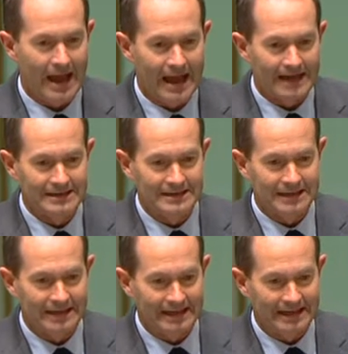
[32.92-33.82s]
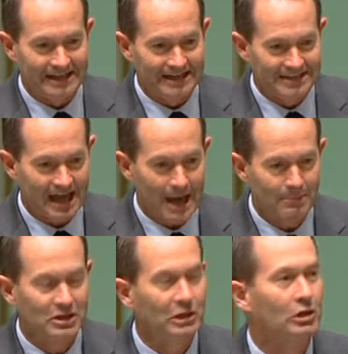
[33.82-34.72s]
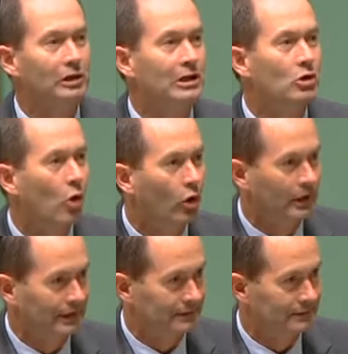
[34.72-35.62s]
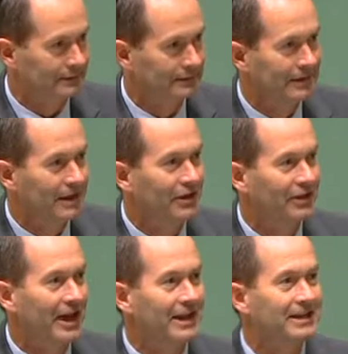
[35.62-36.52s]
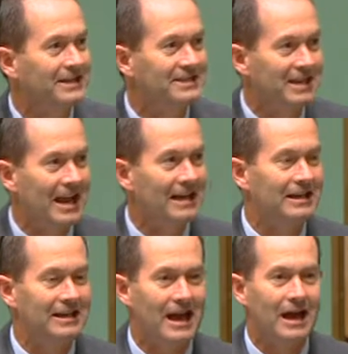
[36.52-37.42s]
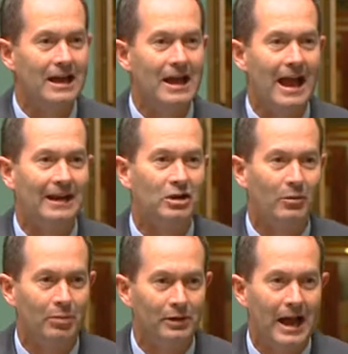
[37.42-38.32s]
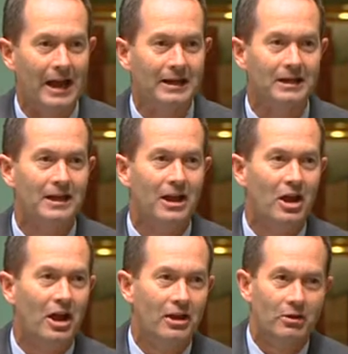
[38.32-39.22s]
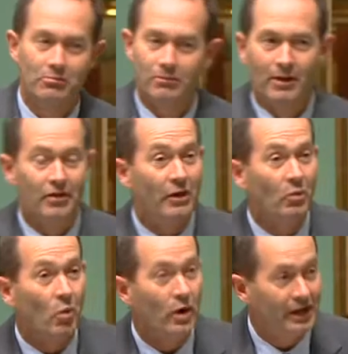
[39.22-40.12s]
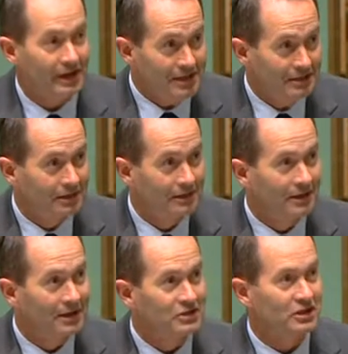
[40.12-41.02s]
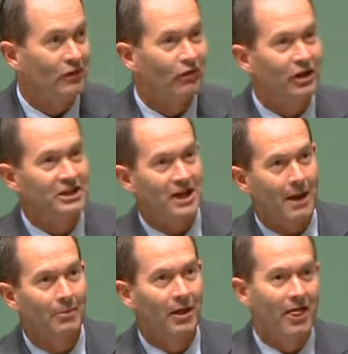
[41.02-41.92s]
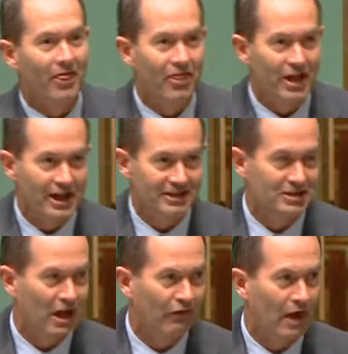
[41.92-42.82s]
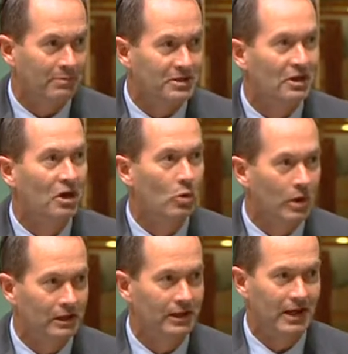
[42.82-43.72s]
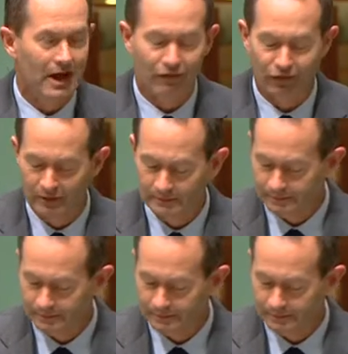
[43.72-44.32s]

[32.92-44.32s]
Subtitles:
And it is absolutely galling that they can stand here and complain that we didn't fix up their stuff-ups quickly enough.